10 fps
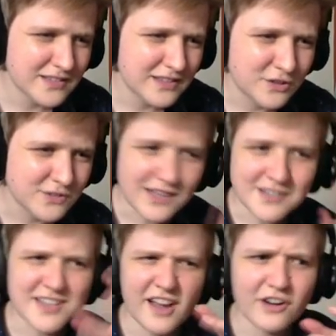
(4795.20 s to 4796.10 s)
there's like a
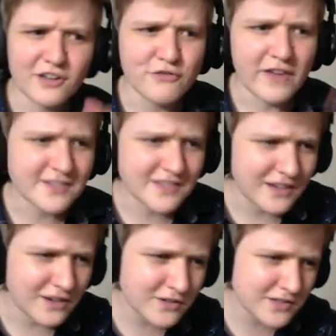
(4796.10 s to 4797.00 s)
scary face You've in
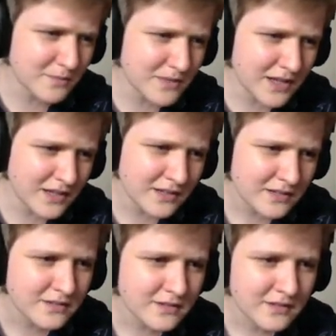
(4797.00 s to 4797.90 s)
it or something. You've gotta Stop
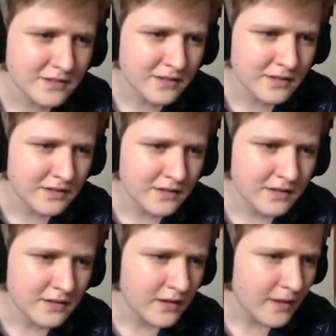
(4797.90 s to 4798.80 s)
this one. Oh, You've
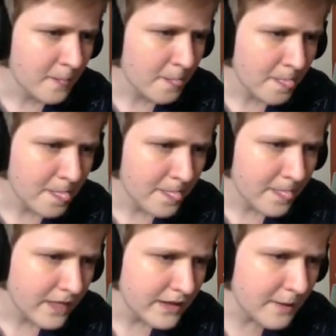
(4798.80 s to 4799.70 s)
got to stop this
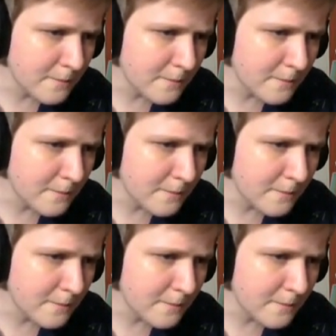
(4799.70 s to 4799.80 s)
one. Yep,